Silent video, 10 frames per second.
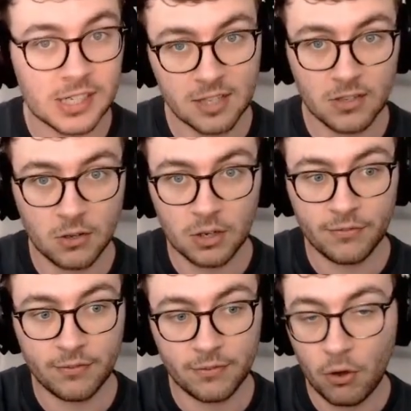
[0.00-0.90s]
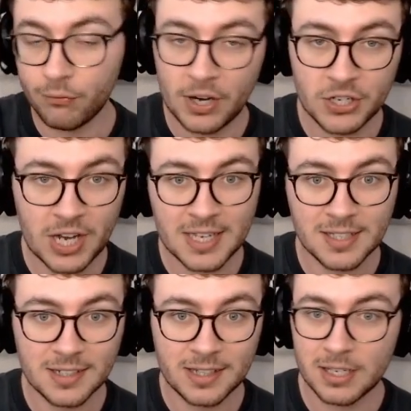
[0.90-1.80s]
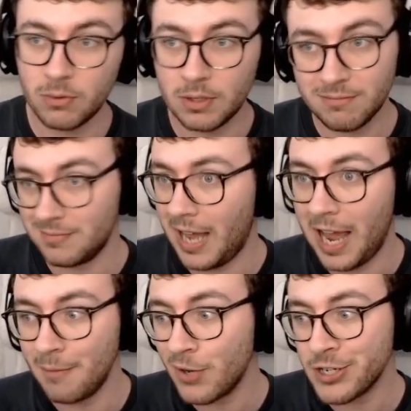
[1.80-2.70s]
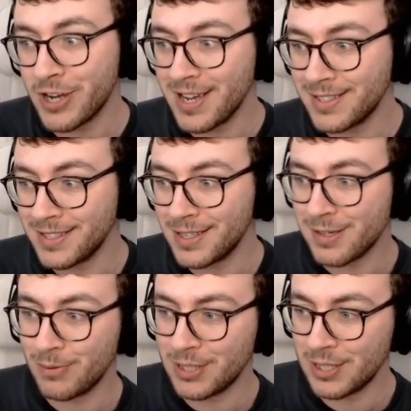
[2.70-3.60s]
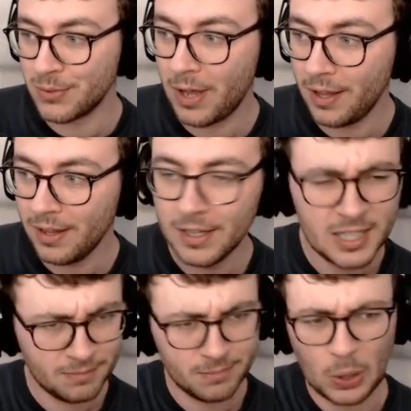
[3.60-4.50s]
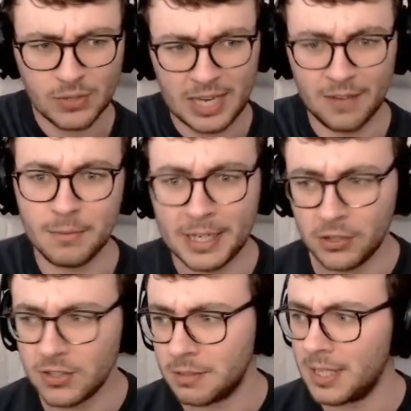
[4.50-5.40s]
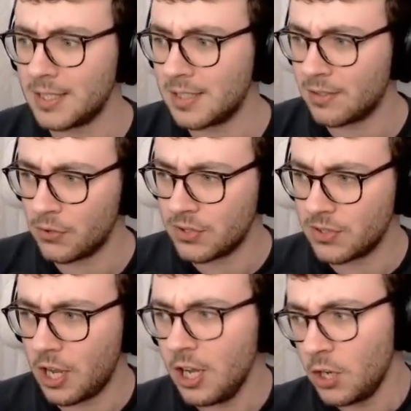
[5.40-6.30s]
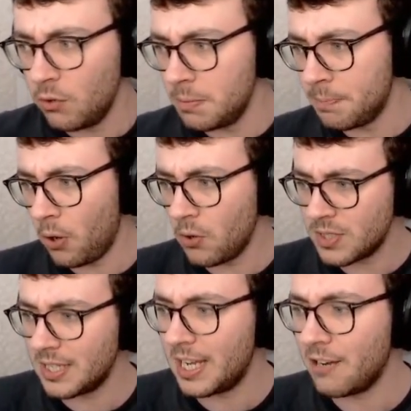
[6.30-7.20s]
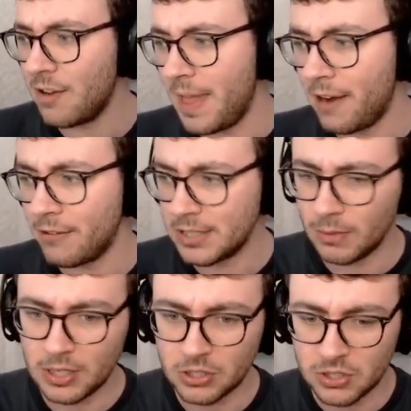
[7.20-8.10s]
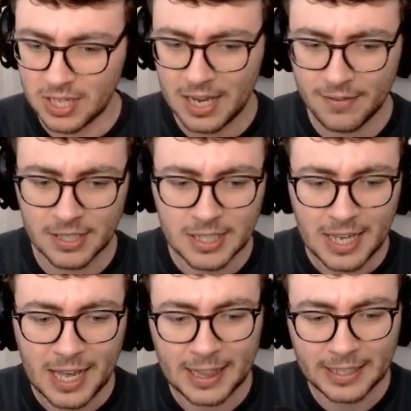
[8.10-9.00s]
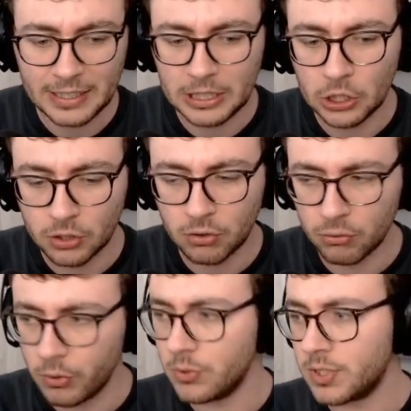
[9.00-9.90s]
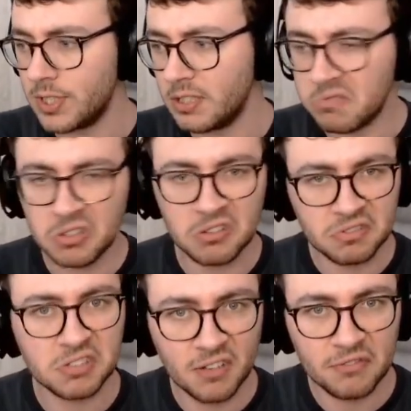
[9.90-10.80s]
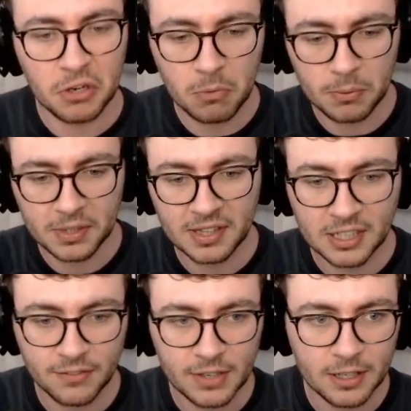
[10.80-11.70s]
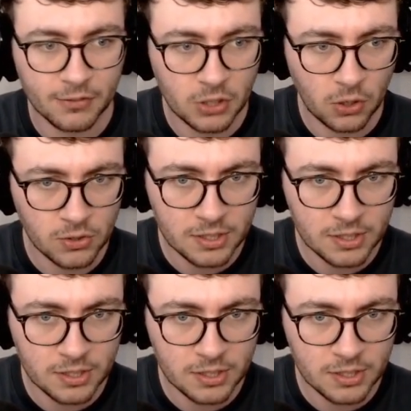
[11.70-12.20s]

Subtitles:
so if you're fresh eyes into this one, I'm fresh eyes into this one as well. Obviously, I haven't made custom classes for a start. We'll be pausing here and there as well, just to have a little look through to sort of confirm what we think of it, of course.